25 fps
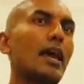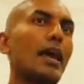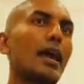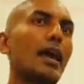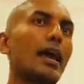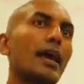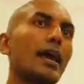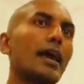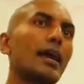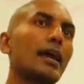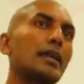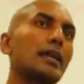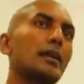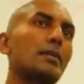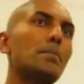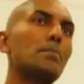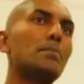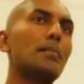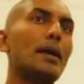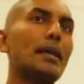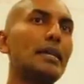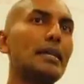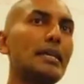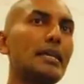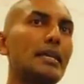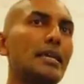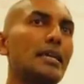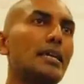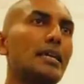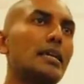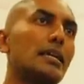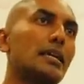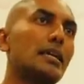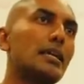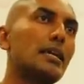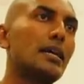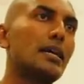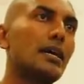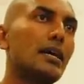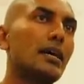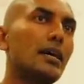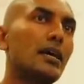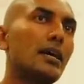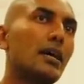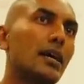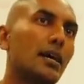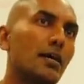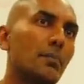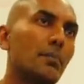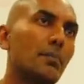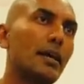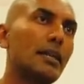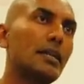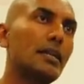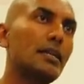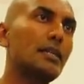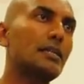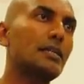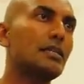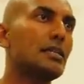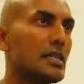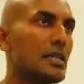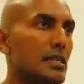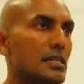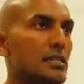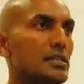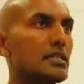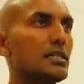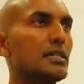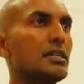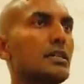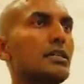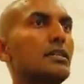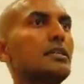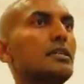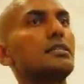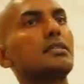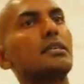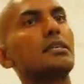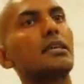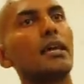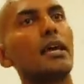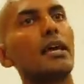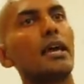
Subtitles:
And many teachers